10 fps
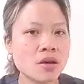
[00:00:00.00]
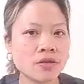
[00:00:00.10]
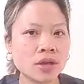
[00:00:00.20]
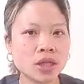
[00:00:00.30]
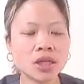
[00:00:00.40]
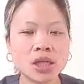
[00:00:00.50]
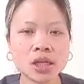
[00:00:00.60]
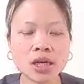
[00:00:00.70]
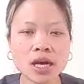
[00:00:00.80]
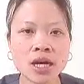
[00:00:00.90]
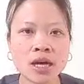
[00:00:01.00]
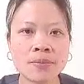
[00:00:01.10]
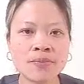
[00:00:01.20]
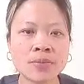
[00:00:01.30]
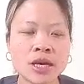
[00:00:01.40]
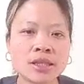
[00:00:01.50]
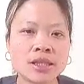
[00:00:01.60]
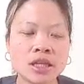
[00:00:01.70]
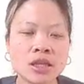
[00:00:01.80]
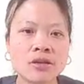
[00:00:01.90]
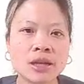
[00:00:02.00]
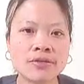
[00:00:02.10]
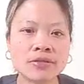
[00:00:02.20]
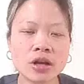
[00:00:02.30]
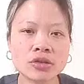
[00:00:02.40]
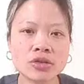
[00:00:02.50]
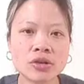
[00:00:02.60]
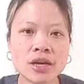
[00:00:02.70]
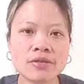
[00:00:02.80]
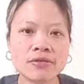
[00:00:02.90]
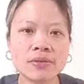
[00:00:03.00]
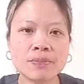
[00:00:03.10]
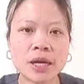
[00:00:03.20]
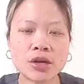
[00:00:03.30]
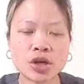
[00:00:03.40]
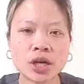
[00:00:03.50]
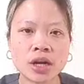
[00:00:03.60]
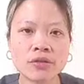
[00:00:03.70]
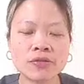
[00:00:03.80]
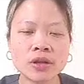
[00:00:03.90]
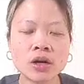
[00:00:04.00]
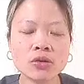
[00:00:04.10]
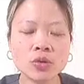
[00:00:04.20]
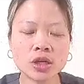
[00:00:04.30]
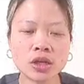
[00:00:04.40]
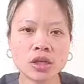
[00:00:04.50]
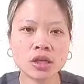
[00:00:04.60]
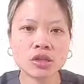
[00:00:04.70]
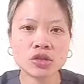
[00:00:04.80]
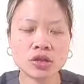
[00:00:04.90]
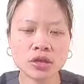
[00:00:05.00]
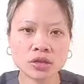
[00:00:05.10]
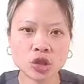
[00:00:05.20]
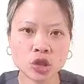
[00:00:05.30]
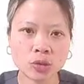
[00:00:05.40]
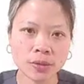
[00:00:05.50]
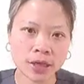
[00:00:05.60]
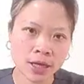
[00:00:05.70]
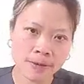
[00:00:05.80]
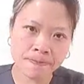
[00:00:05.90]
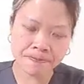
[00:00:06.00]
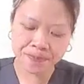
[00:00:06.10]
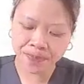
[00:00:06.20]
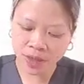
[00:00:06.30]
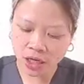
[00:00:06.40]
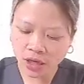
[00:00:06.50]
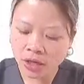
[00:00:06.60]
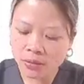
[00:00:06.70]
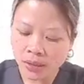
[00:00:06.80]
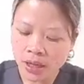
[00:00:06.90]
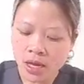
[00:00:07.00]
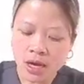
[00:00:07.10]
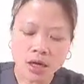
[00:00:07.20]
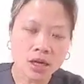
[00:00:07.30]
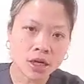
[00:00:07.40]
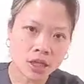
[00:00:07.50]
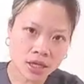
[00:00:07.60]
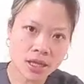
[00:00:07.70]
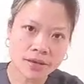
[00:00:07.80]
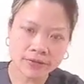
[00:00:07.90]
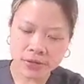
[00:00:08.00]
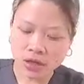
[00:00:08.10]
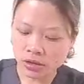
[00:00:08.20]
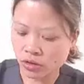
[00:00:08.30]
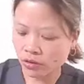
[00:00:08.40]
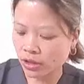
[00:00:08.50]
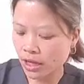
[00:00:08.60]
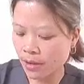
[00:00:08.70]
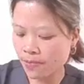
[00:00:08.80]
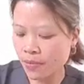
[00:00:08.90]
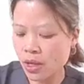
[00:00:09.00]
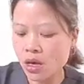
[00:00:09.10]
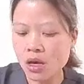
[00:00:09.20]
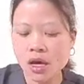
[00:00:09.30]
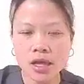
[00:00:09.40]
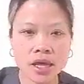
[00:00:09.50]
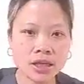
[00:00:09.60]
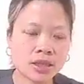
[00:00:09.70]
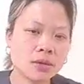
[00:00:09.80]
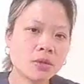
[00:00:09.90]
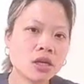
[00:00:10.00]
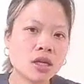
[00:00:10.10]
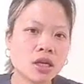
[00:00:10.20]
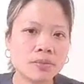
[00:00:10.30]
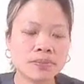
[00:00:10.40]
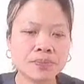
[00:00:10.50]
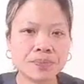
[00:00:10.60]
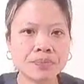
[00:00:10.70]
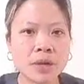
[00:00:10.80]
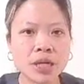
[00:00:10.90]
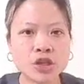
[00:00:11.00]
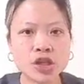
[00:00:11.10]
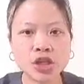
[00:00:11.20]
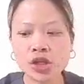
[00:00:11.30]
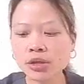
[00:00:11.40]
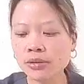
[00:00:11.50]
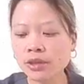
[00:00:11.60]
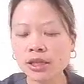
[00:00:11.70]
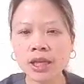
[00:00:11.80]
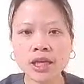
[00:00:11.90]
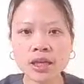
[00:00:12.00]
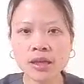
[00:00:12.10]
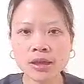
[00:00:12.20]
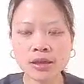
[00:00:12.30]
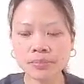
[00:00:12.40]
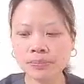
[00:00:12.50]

Very good. I see the left nostril have better airflow. We're going to insert the tube there on the left nostril there. Next, I'm going to measure the length.